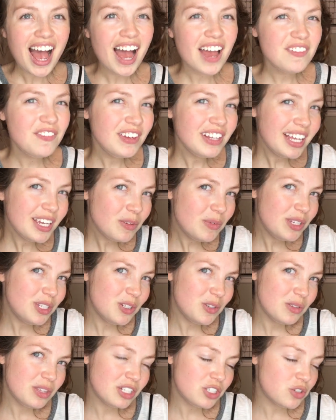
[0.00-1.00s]
I feel like we
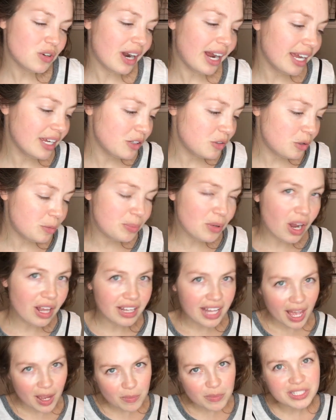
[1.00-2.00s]
knew the triangle
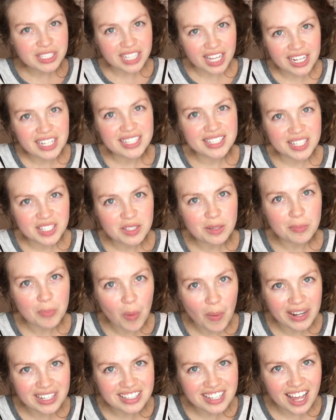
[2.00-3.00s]
bralette was gonna
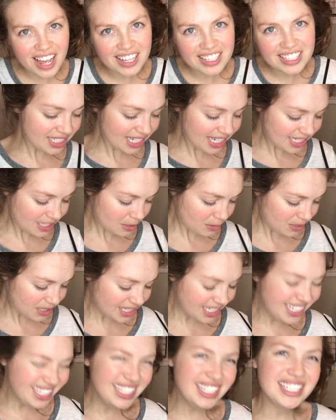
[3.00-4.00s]
disappoint us. It's
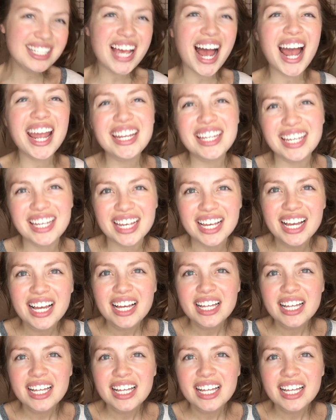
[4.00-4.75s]
teeny tiny.